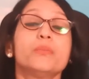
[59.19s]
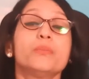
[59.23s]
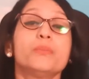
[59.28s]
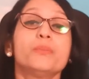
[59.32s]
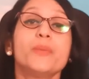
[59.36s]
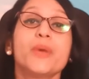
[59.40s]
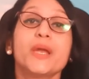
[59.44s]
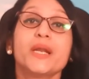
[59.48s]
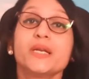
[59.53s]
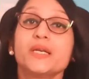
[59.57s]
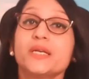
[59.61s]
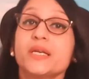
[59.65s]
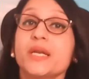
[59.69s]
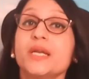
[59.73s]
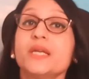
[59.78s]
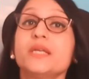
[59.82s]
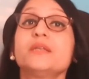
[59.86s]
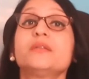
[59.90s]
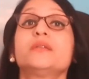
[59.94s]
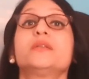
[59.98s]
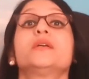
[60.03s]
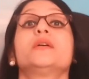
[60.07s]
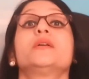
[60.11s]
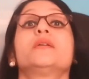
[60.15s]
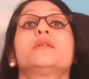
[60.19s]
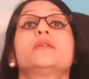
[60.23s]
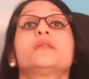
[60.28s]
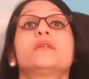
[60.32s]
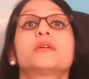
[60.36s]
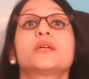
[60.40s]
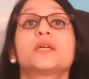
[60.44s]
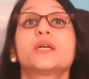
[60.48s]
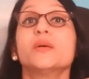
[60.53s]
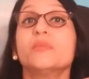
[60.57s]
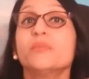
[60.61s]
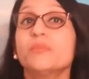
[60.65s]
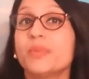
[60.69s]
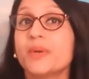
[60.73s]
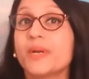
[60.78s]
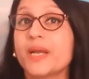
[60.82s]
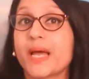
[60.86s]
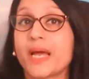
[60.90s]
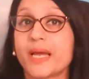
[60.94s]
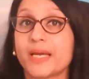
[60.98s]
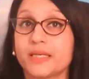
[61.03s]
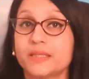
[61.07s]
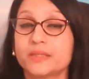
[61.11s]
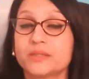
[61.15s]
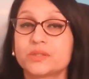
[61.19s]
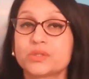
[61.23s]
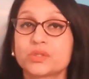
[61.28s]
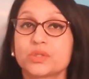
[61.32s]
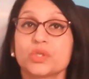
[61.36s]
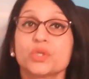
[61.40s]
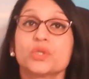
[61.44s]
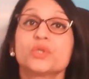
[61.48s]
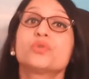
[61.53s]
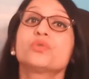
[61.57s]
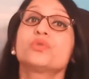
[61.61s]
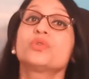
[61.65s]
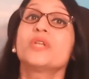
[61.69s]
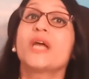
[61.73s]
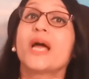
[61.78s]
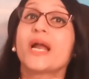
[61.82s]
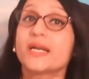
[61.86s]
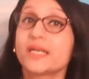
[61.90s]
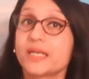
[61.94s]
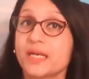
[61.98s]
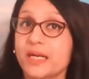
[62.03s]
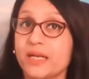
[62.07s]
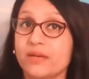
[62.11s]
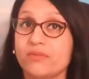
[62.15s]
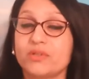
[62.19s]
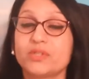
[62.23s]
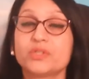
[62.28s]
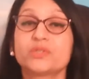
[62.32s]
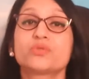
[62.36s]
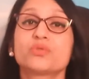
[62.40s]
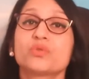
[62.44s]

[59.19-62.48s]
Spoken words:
maintain the compliance to that level,